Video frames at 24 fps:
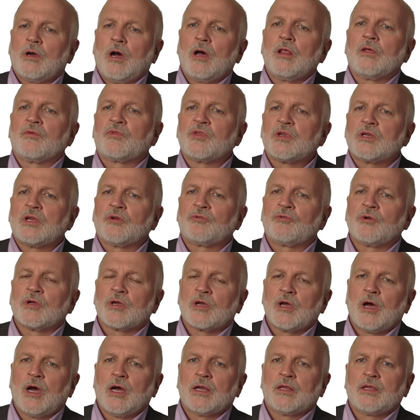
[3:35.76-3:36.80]
All of the different
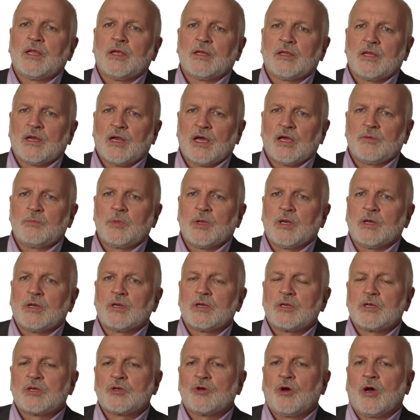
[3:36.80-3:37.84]
content that I've been
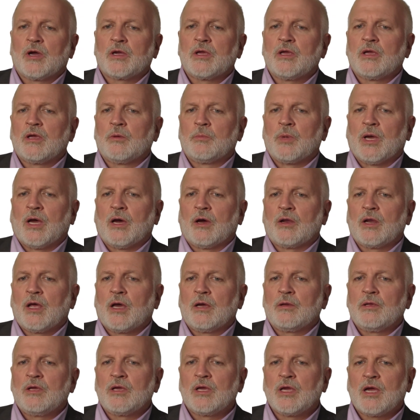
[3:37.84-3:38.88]
talking
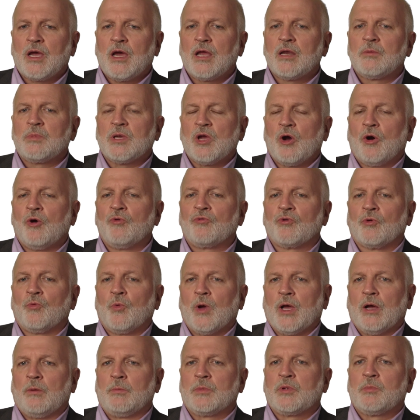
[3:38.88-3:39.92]
about, you can kind of be
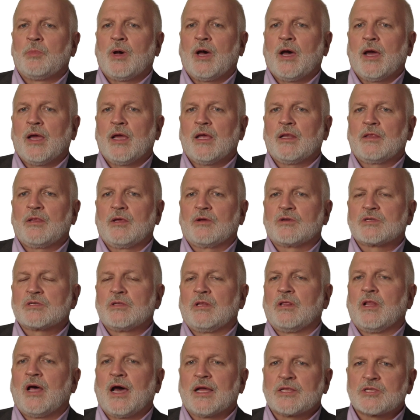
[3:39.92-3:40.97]
overwhelmed by it. There's
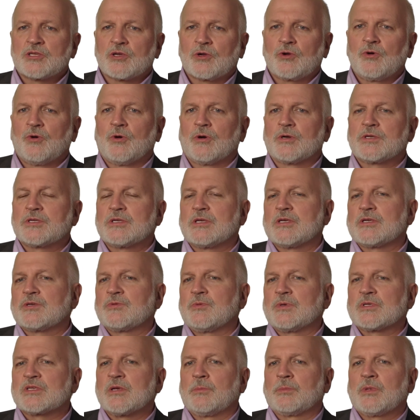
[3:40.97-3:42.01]
lots of courses.
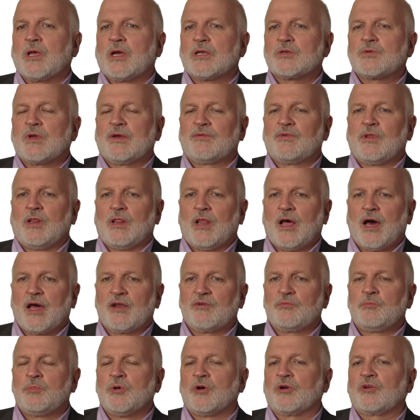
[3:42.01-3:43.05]
Sometimes we have a lot
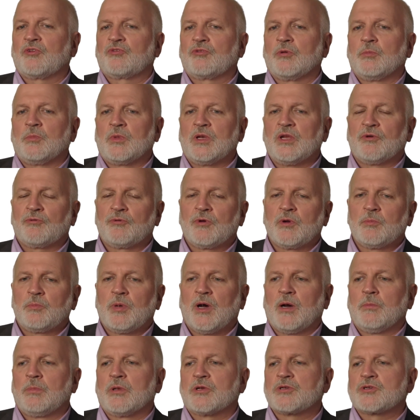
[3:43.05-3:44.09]
of books from different
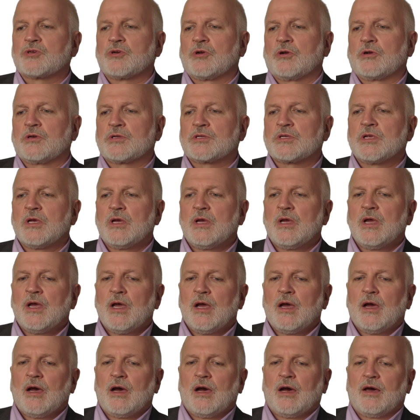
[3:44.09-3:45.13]
publishers.
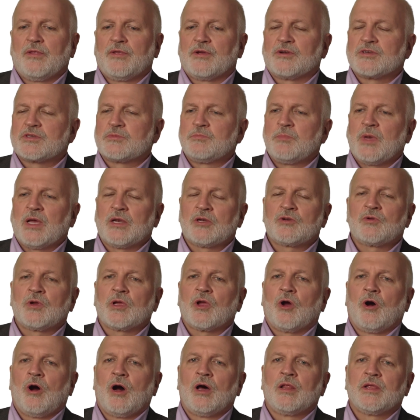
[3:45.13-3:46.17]
There's
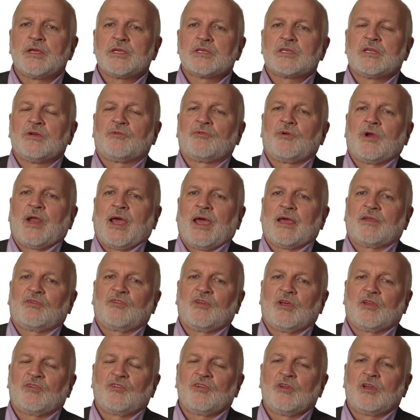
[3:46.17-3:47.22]
mentoring, all these different
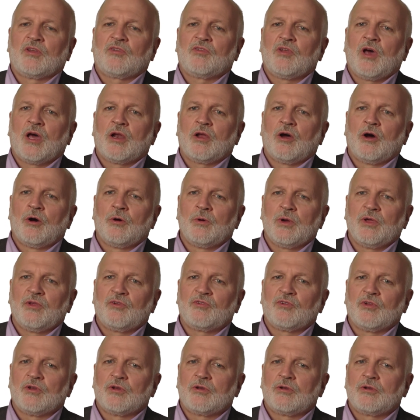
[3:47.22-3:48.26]
assets, and it's not
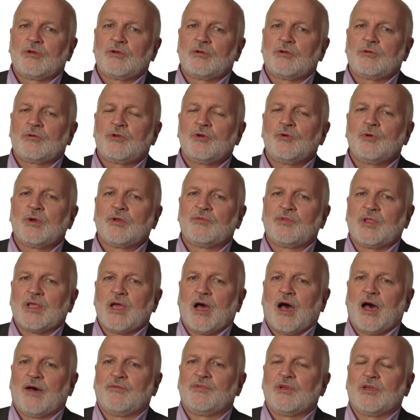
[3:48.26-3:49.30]
always intuitively
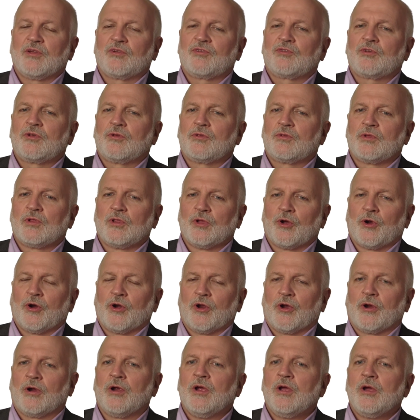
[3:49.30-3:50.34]
obvious to the
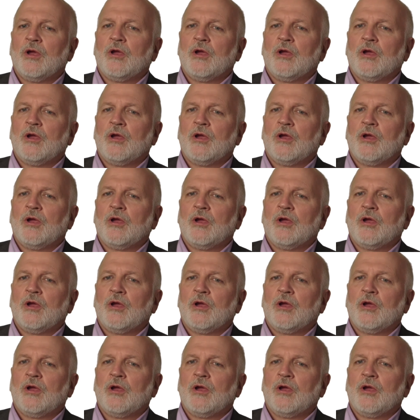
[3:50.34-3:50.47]
learner